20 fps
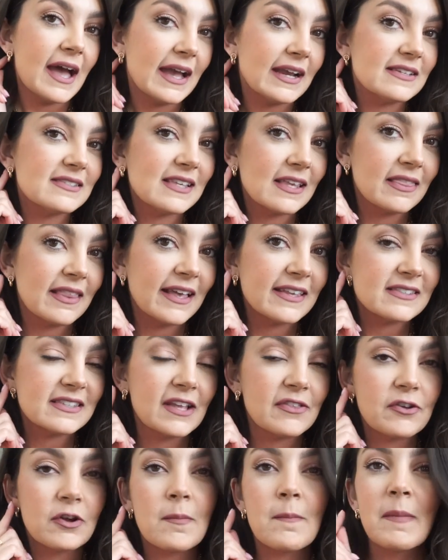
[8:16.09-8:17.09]
I said last
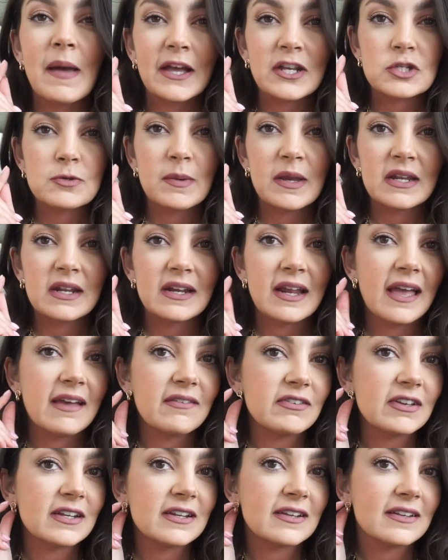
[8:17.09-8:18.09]
night they're a match made in
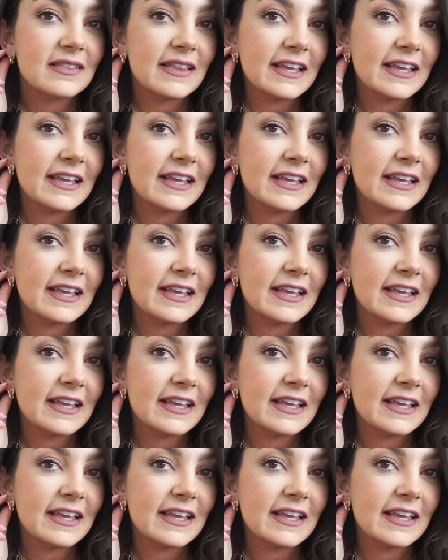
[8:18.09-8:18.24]
heaven.